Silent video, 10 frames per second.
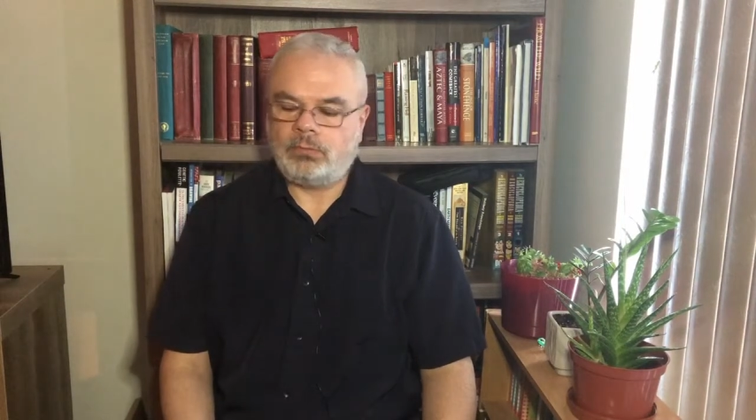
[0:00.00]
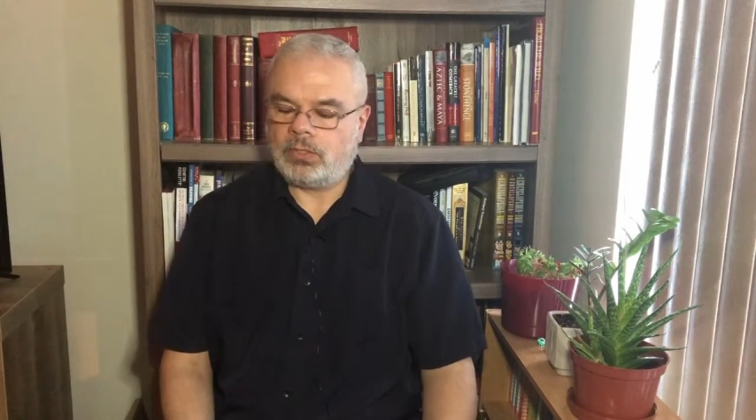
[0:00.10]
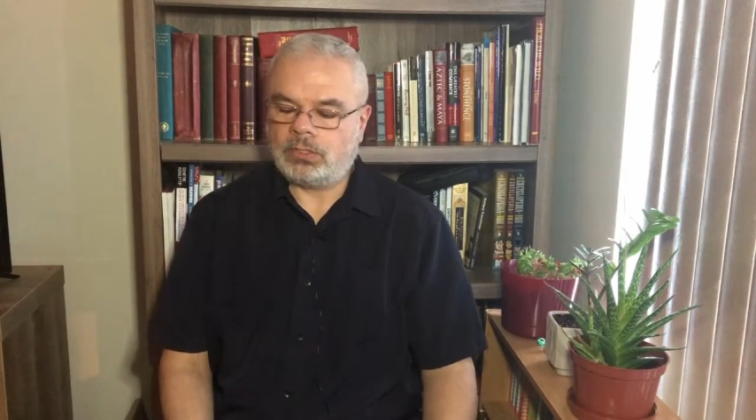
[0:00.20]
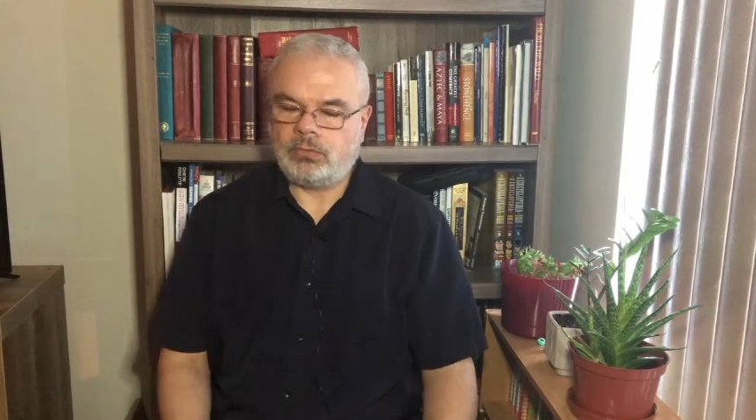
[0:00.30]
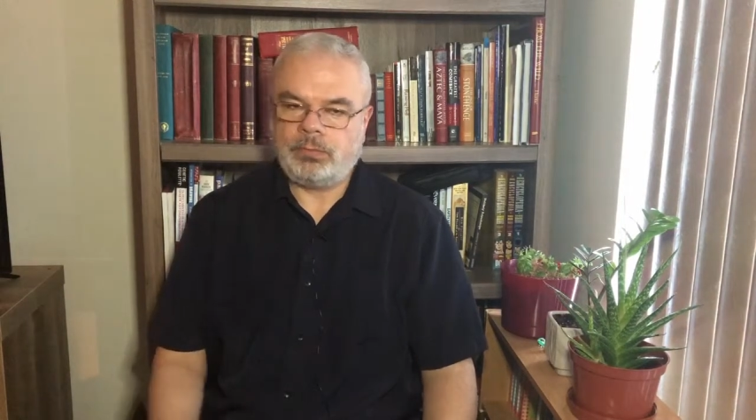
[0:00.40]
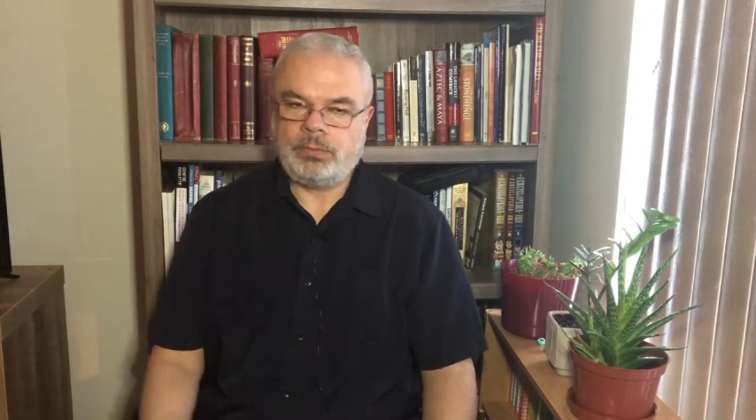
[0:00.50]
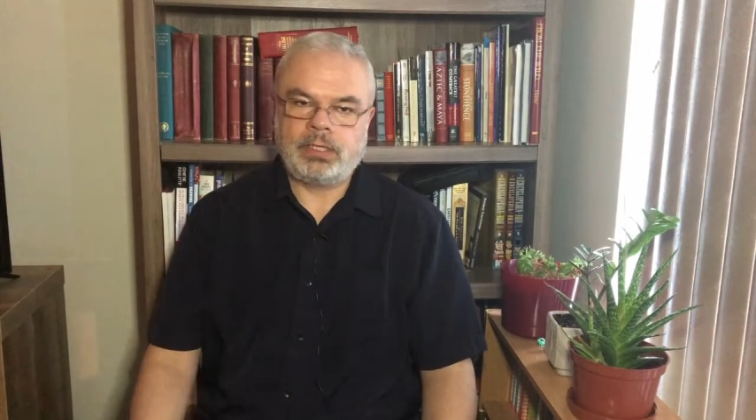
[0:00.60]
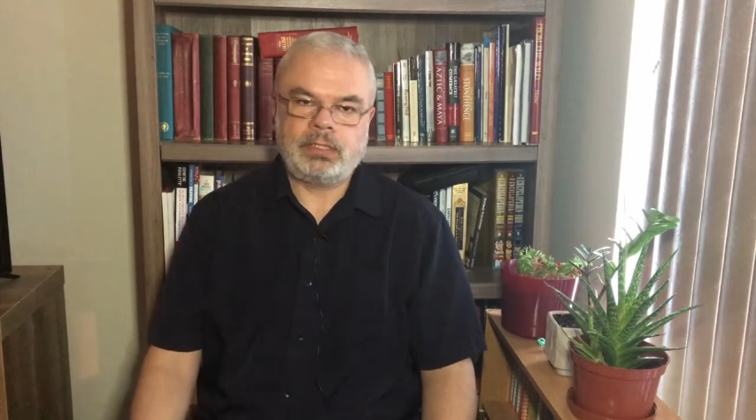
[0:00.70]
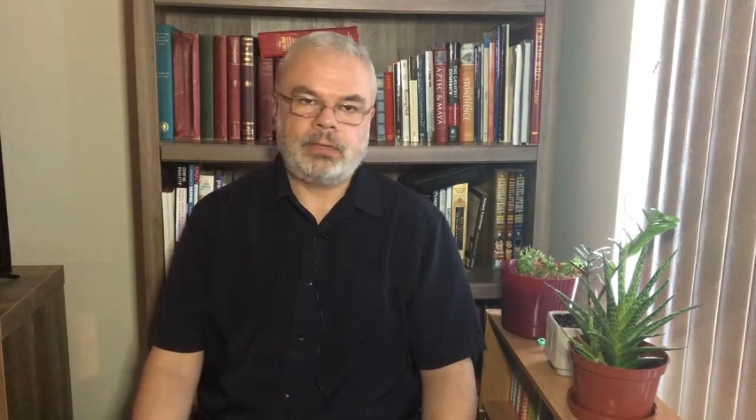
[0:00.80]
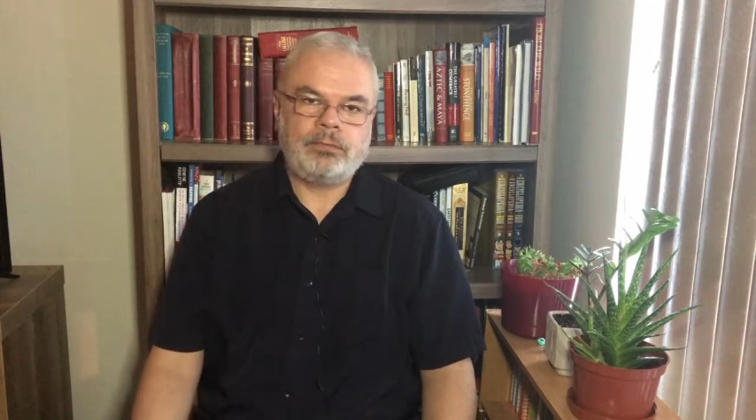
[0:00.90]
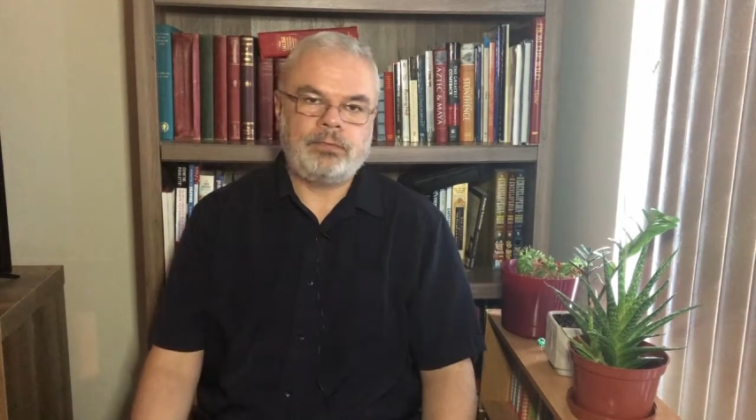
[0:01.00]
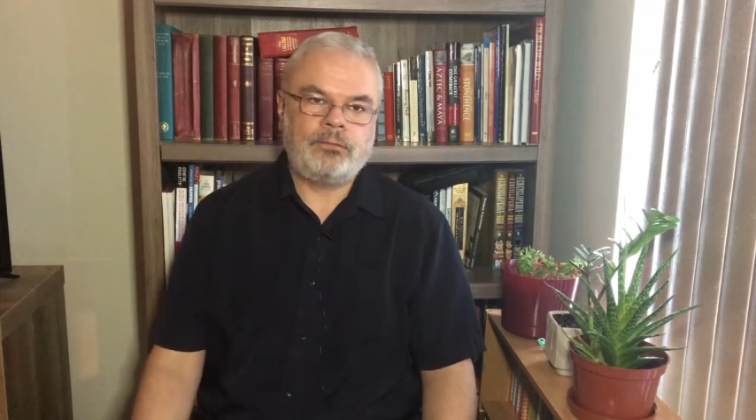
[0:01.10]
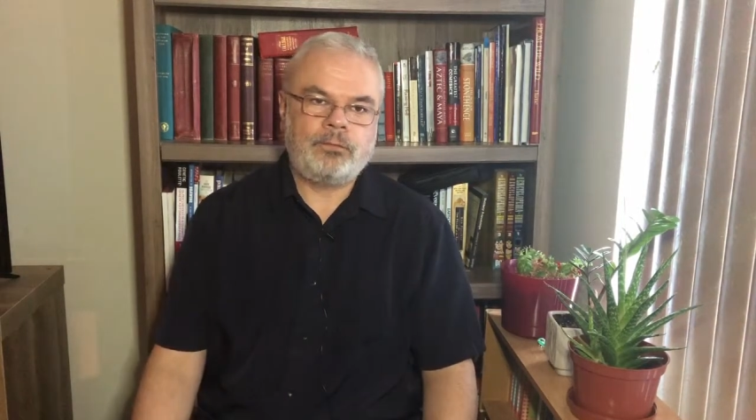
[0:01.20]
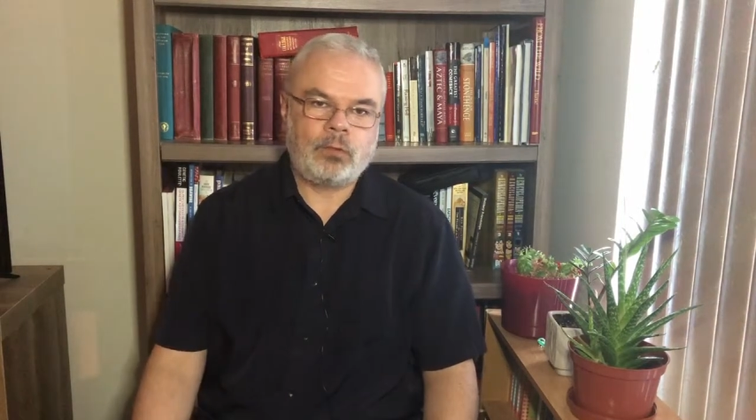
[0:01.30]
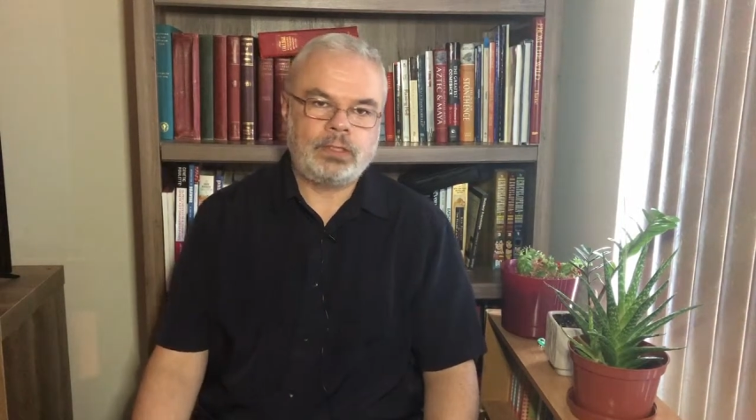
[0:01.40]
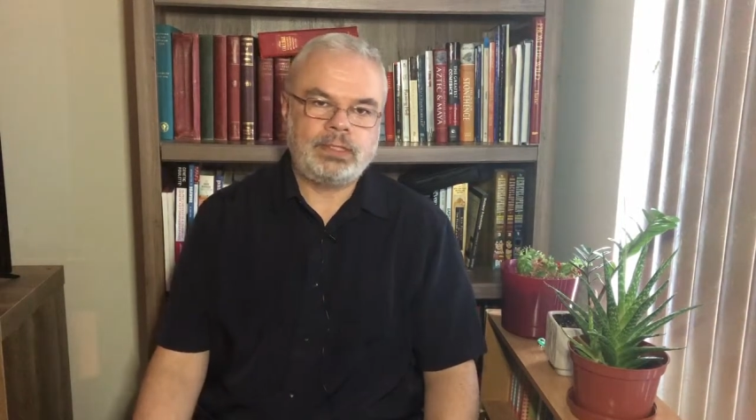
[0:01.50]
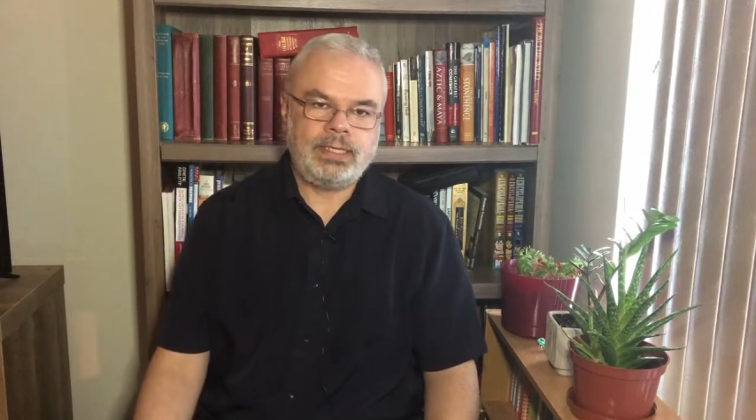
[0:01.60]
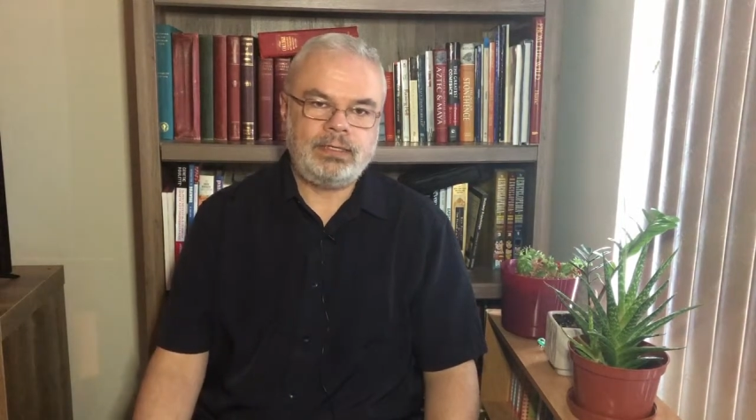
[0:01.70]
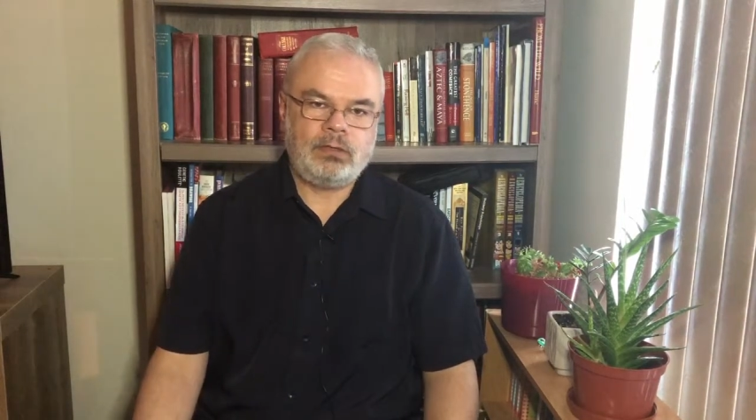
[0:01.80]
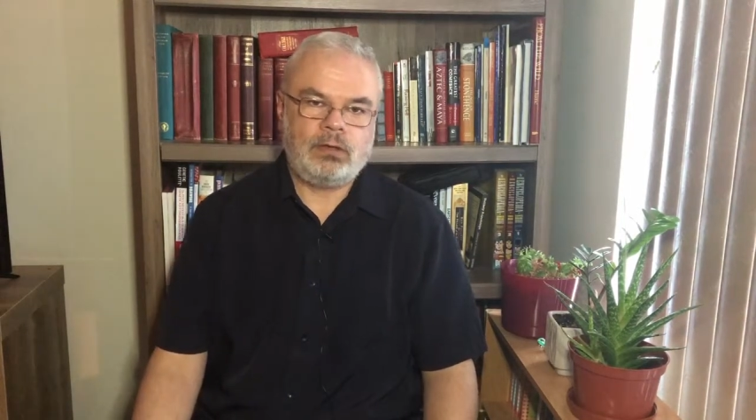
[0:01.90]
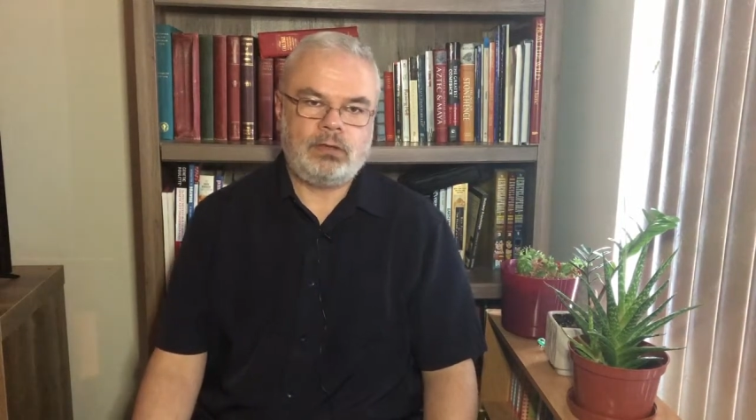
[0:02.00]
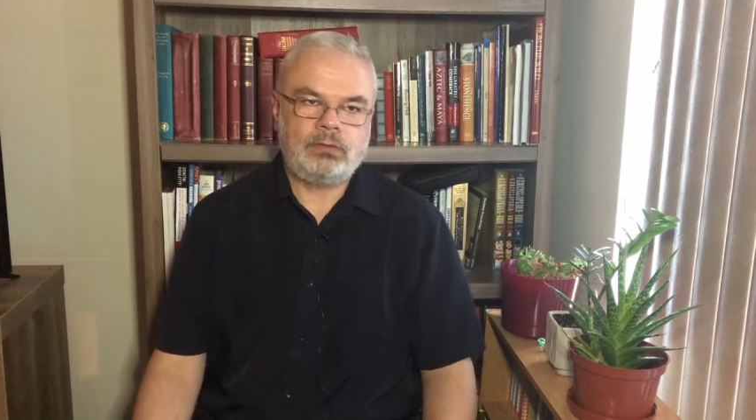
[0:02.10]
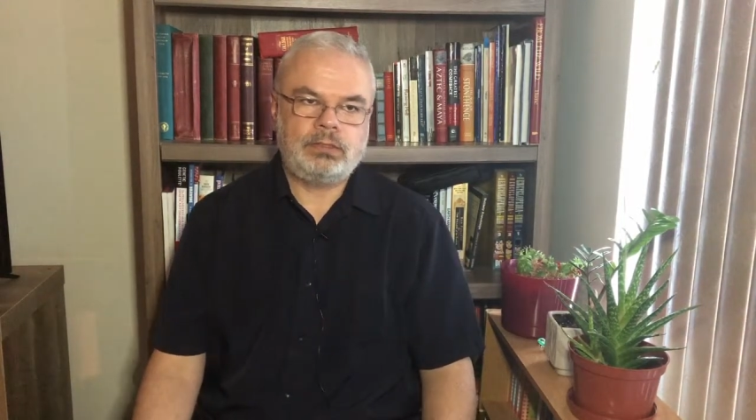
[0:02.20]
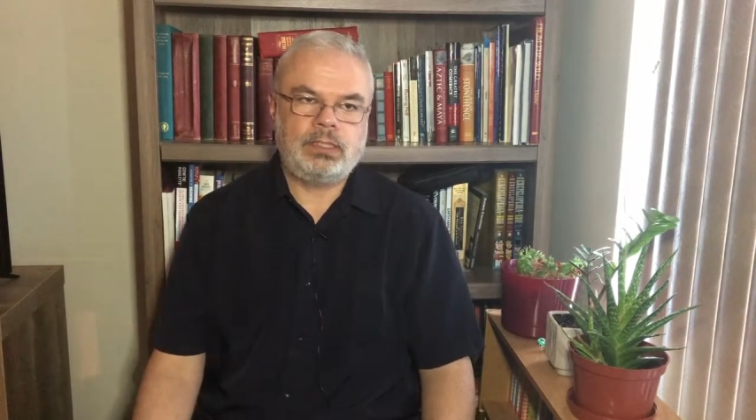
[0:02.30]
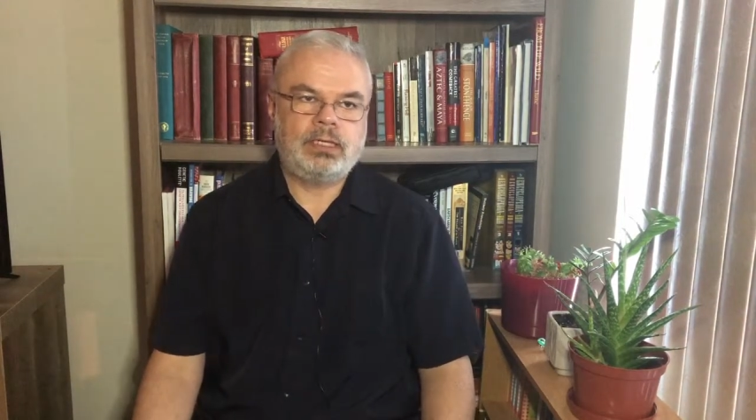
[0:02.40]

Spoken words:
books that we picked up for $14